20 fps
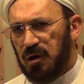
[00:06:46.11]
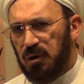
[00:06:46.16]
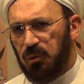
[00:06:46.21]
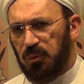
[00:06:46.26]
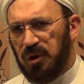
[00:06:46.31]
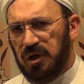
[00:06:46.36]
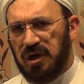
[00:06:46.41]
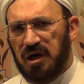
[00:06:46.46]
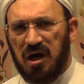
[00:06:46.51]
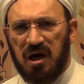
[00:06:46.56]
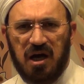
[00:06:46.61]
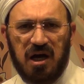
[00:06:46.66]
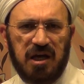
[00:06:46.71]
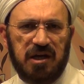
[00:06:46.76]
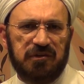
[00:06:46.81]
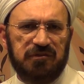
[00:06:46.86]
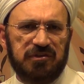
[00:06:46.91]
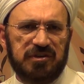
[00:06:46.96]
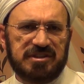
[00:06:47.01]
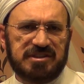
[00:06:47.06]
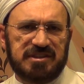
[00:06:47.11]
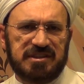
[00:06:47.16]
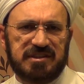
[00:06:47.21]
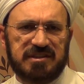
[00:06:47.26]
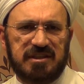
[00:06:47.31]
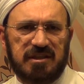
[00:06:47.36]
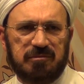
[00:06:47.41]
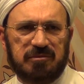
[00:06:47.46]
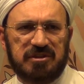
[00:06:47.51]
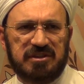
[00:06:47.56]
When I
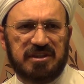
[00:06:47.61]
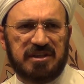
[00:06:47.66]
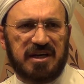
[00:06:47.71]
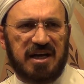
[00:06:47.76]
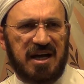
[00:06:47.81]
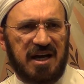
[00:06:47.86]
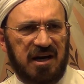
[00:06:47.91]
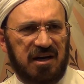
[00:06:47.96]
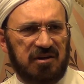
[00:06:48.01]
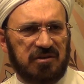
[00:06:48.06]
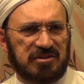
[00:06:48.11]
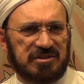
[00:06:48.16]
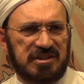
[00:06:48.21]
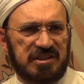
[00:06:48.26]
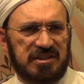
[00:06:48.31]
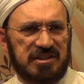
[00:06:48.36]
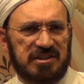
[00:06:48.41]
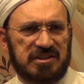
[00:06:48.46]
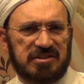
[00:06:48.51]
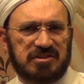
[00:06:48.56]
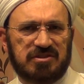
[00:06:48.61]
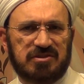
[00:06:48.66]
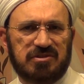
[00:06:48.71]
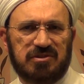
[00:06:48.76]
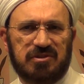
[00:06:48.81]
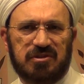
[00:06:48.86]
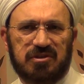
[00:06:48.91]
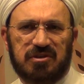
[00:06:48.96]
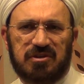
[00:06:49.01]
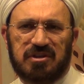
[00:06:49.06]
visit them in their houses
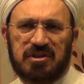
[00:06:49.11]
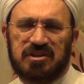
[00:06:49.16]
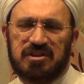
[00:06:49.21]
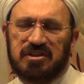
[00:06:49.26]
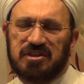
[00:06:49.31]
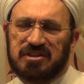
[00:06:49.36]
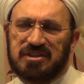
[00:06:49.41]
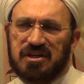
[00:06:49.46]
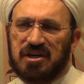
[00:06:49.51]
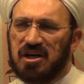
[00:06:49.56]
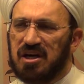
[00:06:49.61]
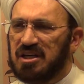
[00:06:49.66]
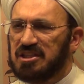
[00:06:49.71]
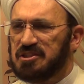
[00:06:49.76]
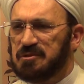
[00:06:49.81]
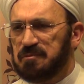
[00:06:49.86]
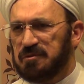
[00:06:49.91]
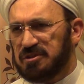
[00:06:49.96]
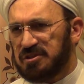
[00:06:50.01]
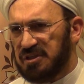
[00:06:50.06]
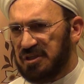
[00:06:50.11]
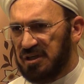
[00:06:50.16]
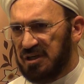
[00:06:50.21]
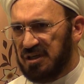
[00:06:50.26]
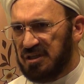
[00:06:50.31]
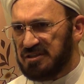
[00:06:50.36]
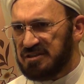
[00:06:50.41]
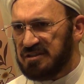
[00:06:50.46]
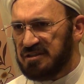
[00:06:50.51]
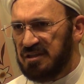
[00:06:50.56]
or in their
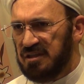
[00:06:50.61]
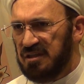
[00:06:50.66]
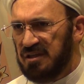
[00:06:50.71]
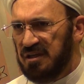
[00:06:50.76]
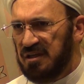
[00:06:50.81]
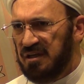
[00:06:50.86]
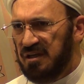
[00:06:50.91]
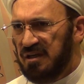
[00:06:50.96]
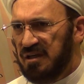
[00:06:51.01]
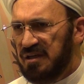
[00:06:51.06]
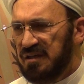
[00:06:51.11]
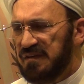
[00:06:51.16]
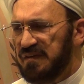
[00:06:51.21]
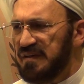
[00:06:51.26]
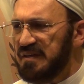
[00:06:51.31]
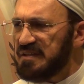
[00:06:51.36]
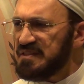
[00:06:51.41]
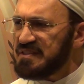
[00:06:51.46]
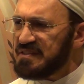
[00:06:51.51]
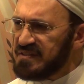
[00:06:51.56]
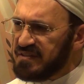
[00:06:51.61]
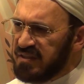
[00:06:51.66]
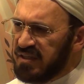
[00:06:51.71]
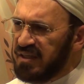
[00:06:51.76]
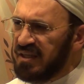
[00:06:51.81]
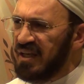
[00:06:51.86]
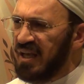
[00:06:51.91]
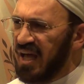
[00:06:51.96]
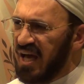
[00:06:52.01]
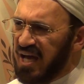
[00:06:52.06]
hospitals, they
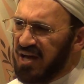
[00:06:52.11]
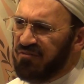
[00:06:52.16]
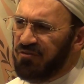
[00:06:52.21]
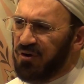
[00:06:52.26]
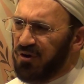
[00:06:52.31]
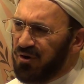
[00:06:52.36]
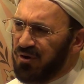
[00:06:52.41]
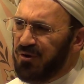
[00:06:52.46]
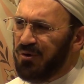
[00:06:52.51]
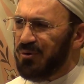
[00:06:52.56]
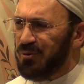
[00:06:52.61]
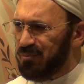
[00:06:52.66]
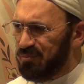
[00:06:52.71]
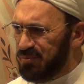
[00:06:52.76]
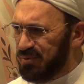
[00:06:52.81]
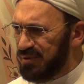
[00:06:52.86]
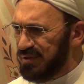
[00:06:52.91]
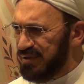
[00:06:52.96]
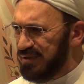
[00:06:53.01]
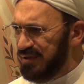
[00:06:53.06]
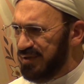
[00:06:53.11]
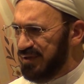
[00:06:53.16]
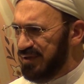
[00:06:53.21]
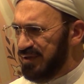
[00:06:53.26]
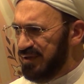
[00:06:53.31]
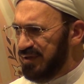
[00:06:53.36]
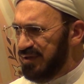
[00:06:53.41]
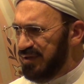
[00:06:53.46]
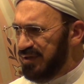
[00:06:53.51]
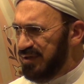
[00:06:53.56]
still have hope,
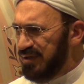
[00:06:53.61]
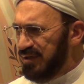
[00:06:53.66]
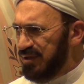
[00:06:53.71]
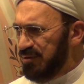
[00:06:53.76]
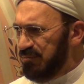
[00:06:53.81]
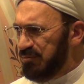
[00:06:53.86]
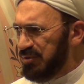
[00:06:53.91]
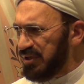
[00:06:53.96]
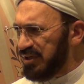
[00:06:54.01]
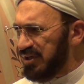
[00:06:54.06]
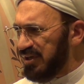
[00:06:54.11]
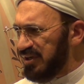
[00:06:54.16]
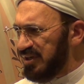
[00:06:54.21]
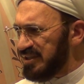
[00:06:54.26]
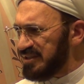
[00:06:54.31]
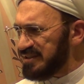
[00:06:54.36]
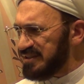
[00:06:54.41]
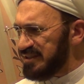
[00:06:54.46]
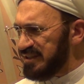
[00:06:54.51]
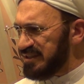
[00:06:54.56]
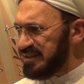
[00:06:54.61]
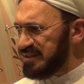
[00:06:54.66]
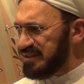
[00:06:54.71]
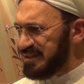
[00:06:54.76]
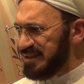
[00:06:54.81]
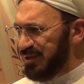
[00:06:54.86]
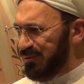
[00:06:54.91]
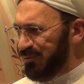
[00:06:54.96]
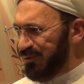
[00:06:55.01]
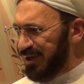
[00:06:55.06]
because this is
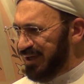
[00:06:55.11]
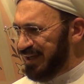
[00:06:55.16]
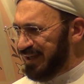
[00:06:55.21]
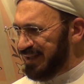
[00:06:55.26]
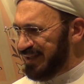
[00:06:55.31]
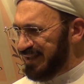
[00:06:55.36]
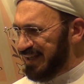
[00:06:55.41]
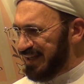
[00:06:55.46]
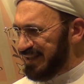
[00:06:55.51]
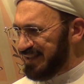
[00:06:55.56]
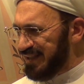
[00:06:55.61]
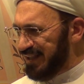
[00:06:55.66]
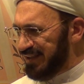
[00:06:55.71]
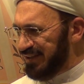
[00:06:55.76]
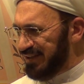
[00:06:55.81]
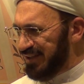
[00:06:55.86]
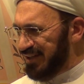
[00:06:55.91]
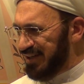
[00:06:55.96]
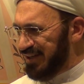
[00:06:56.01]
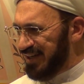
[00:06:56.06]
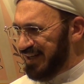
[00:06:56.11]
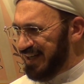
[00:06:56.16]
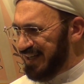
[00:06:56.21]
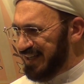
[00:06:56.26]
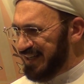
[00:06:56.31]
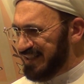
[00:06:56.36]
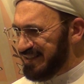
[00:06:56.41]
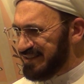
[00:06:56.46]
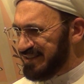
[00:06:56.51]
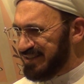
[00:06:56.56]
the way that Allah
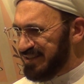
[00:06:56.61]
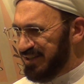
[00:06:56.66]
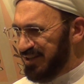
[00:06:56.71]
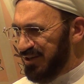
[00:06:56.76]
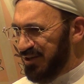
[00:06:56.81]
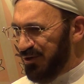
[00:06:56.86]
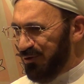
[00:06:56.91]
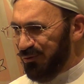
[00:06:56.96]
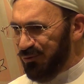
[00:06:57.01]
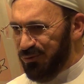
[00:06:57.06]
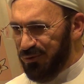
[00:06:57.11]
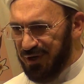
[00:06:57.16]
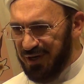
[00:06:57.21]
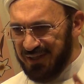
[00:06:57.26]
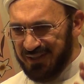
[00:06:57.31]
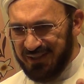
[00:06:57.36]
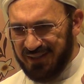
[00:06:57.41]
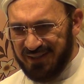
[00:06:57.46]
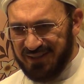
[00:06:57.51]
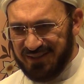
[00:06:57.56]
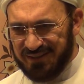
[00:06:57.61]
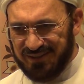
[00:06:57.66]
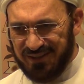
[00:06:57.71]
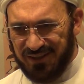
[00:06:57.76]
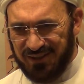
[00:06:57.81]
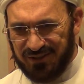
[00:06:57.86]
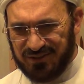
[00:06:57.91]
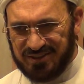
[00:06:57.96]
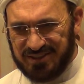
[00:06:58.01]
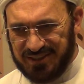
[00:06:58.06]
has wired
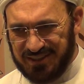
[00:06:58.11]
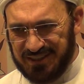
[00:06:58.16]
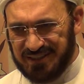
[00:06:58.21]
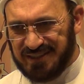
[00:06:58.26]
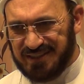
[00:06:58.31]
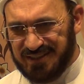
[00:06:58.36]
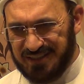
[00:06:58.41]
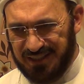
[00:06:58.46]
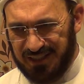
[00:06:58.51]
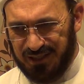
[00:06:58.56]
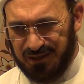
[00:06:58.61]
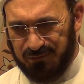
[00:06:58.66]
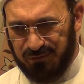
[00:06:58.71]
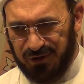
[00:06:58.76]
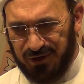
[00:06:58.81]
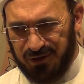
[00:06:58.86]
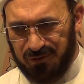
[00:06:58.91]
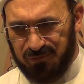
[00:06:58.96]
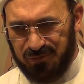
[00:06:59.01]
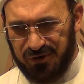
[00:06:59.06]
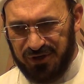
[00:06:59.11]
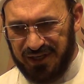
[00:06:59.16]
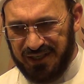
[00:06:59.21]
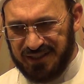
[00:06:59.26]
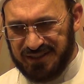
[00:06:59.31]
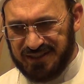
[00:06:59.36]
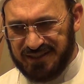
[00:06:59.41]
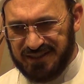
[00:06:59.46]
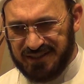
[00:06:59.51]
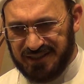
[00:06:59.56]
our system, our
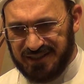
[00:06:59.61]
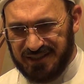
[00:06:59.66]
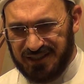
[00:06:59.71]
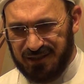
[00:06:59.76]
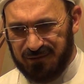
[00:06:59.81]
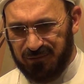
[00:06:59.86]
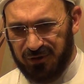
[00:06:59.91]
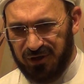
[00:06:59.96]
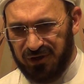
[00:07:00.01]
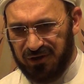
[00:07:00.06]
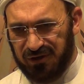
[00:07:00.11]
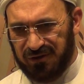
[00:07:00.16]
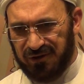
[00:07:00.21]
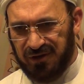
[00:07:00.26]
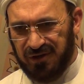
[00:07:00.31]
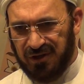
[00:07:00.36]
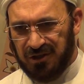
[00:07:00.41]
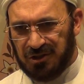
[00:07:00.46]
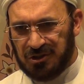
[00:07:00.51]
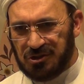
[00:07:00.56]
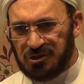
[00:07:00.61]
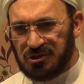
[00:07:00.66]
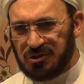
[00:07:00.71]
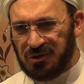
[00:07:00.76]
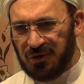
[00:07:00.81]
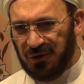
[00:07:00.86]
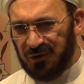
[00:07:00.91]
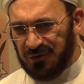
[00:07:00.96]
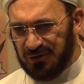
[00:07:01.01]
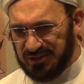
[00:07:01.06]
brain system, our
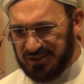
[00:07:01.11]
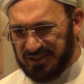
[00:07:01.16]
soul